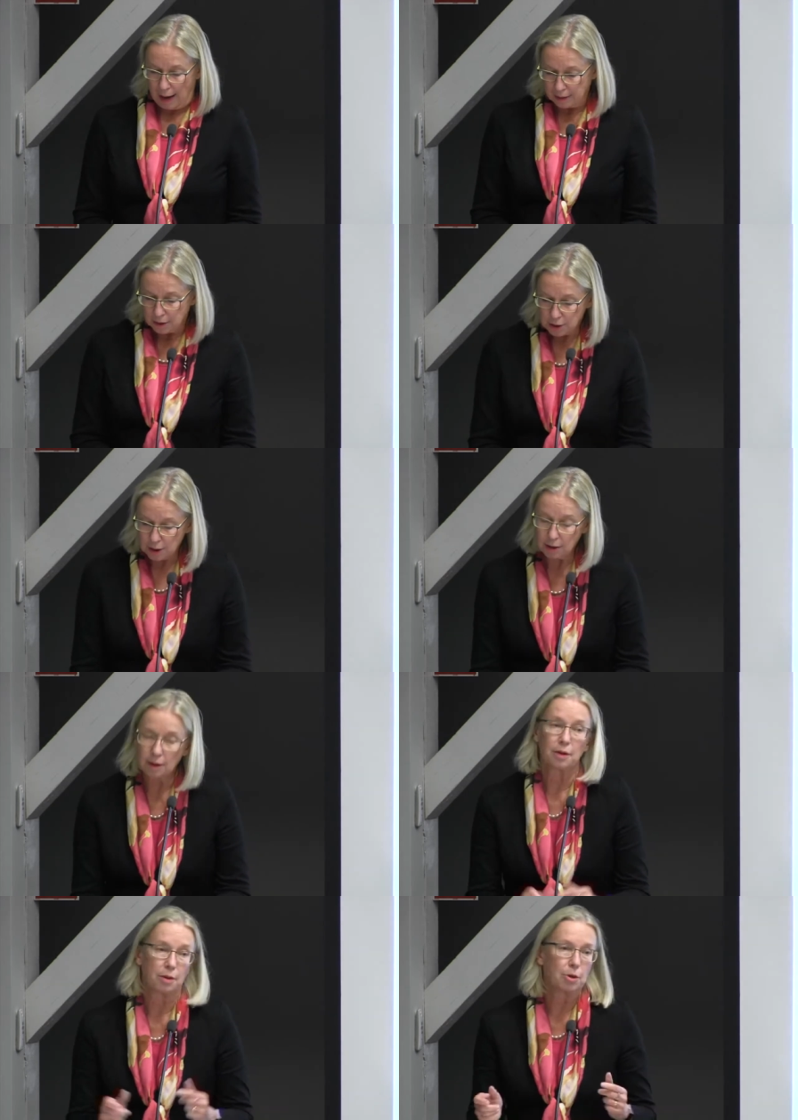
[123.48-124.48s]
and
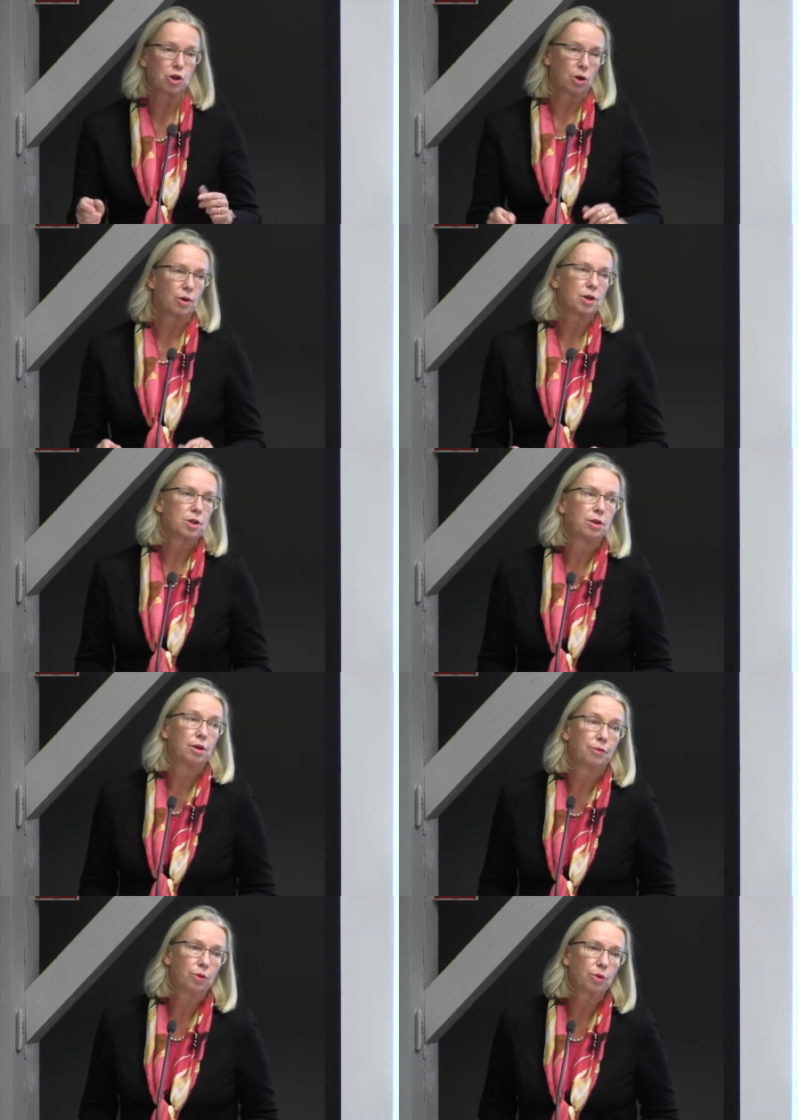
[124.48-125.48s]
the majority
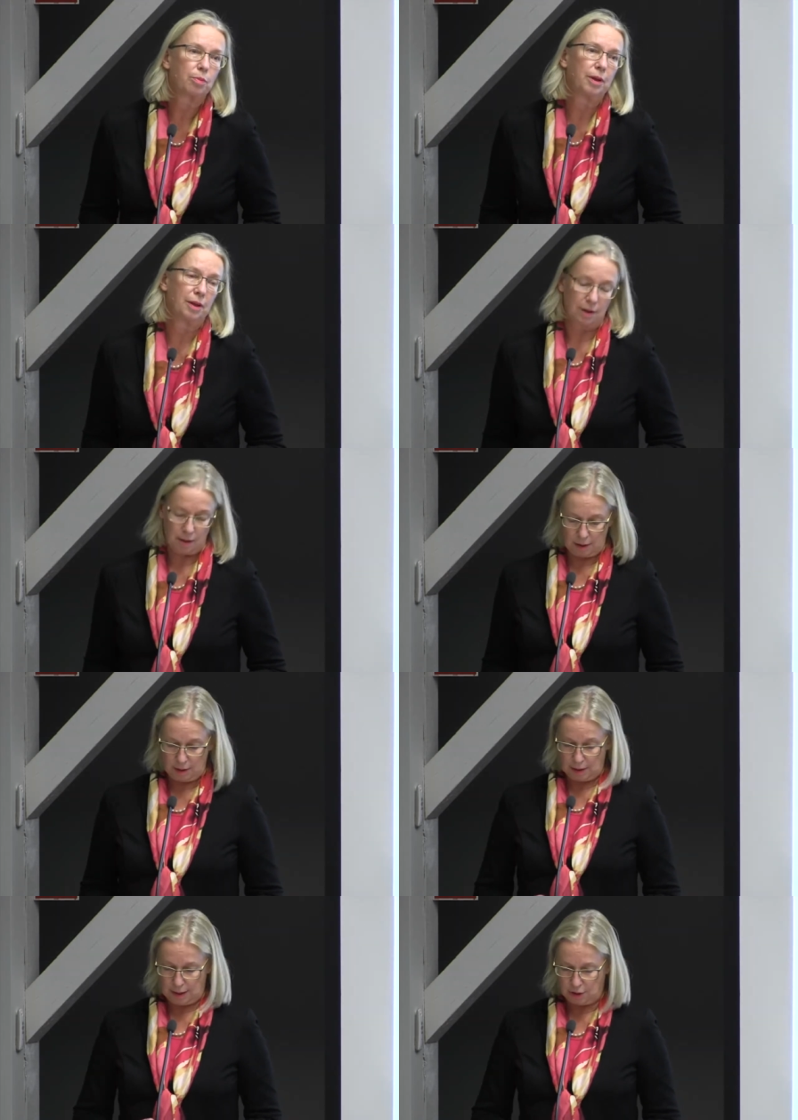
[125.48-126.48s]
of European
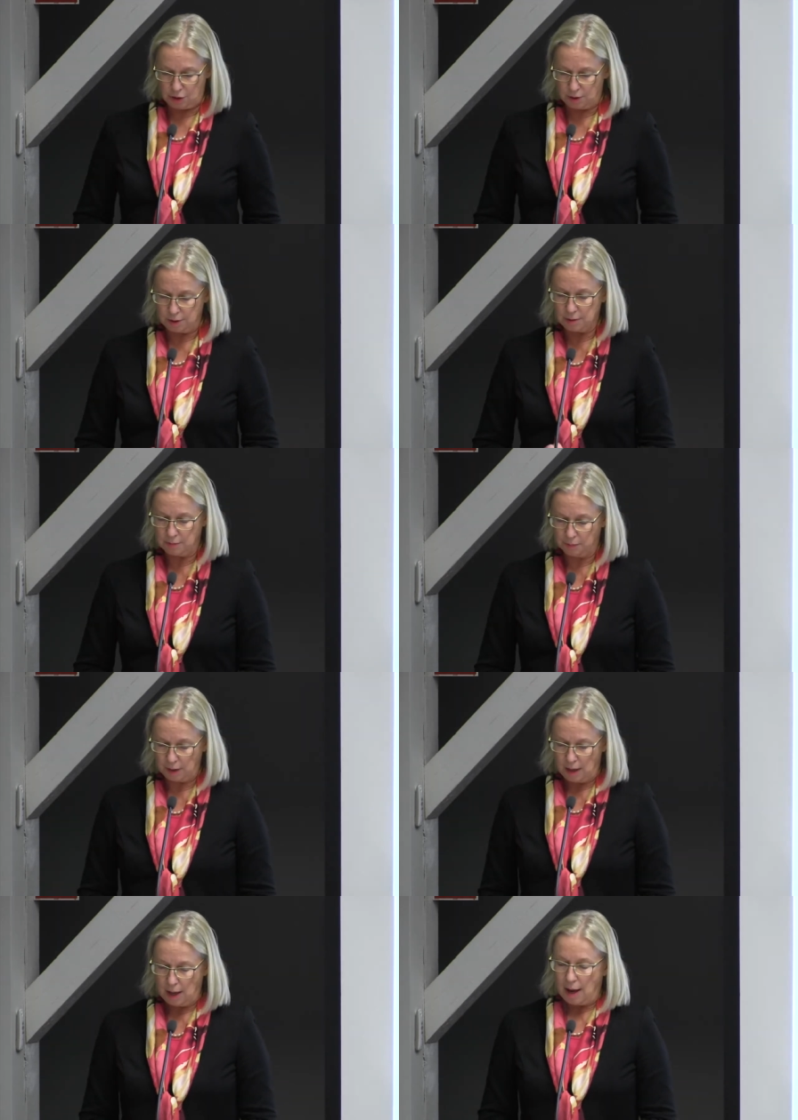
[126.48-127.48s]
countries.
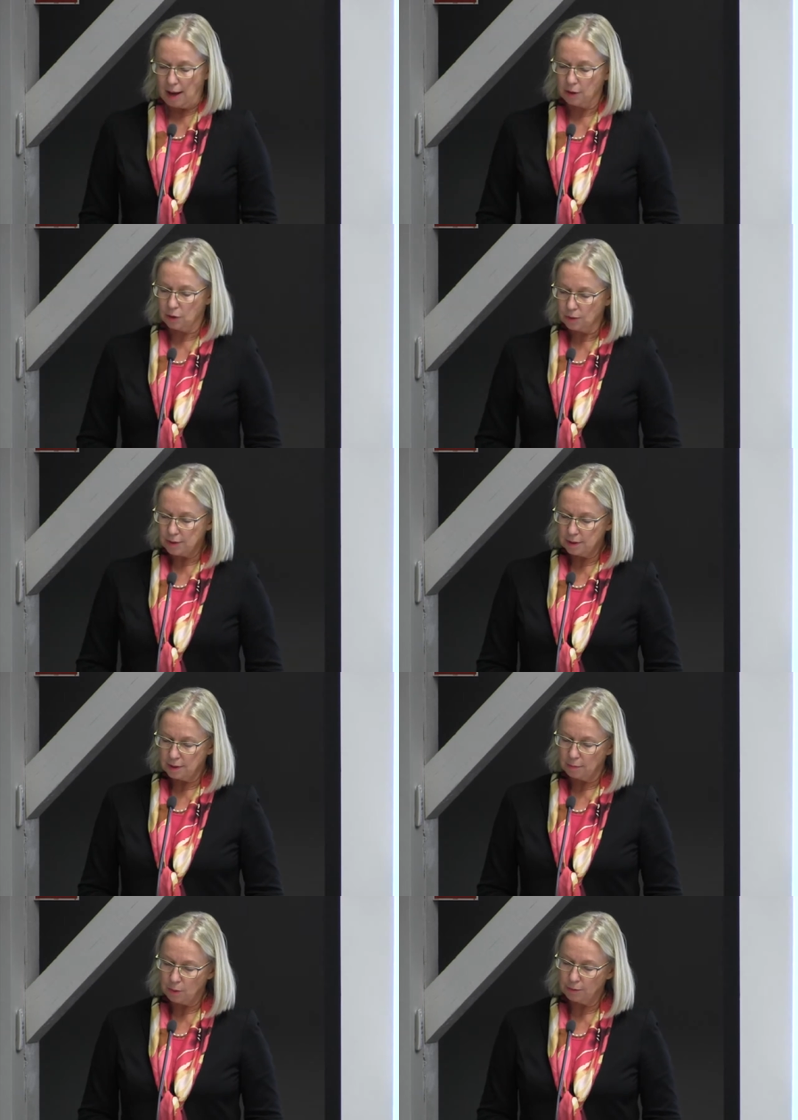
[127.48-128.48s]
An
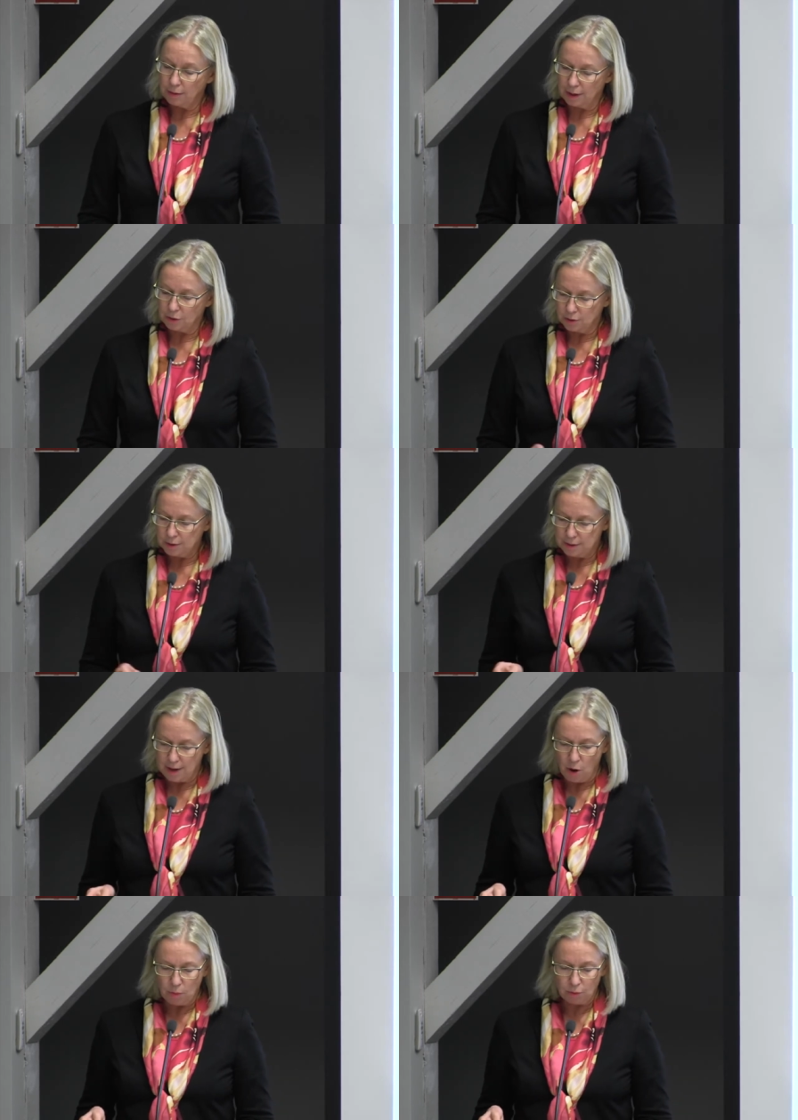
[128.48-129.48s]
increasing number of countries
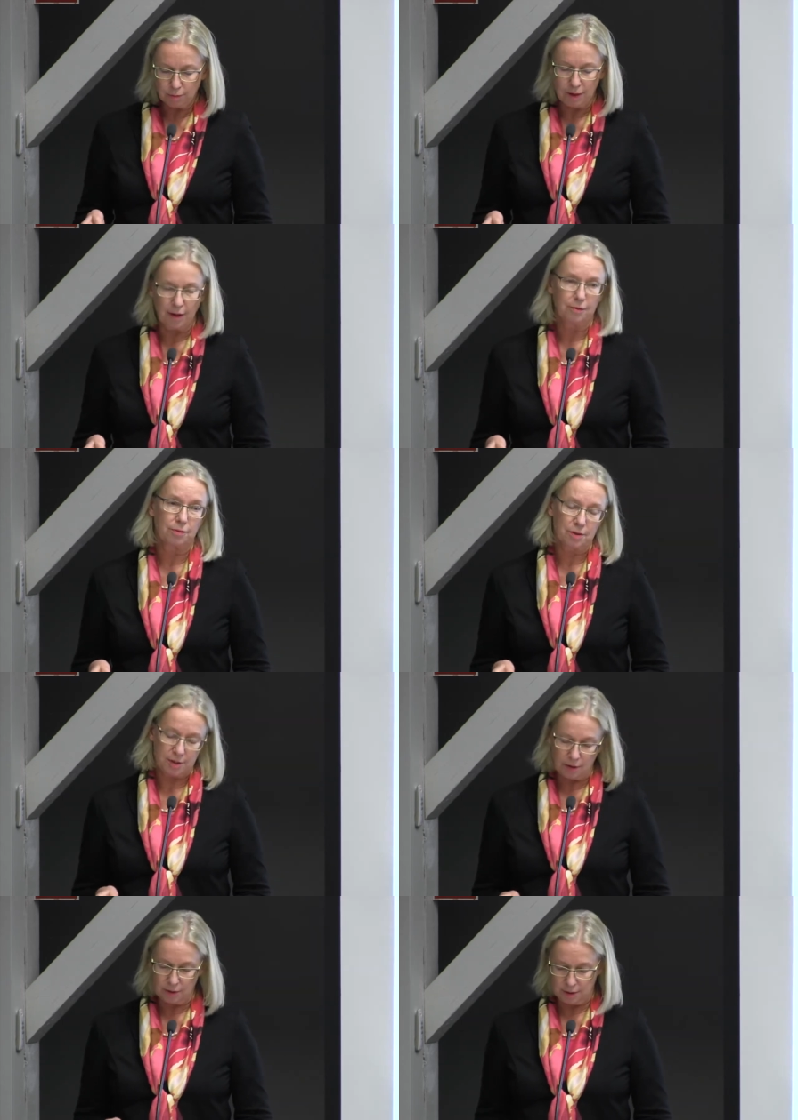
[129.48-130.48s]
now provide for
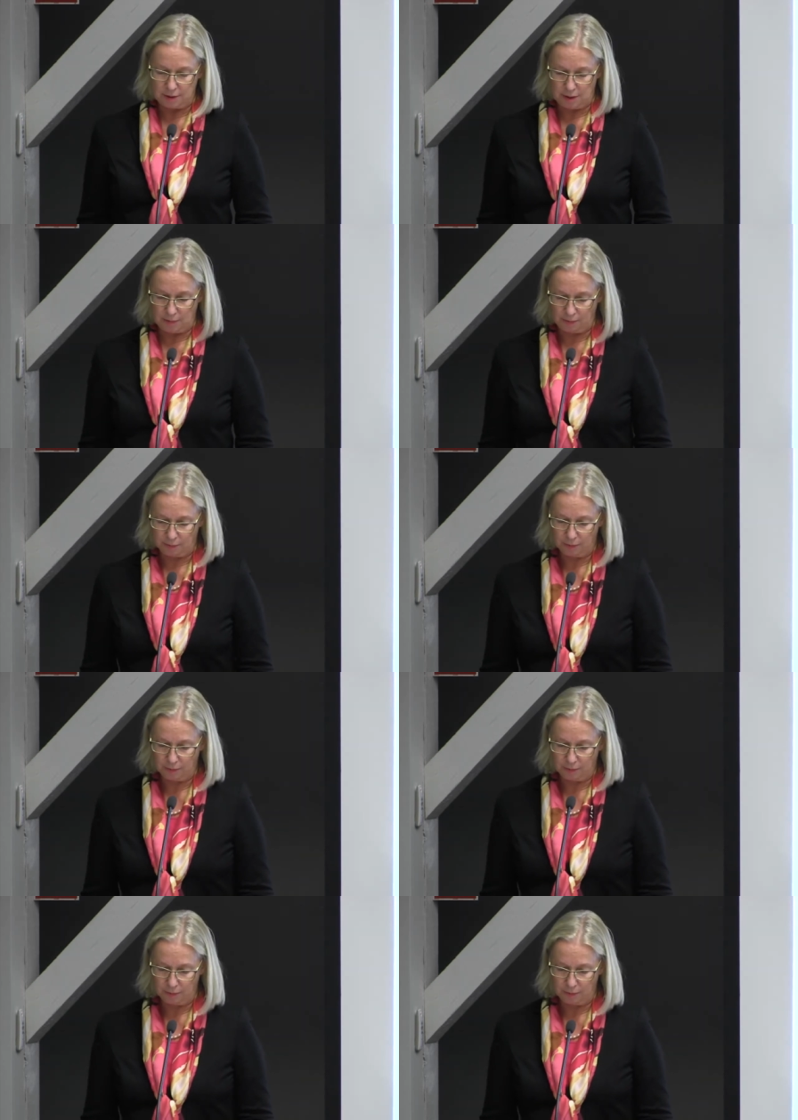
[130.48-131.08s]
surrogacy.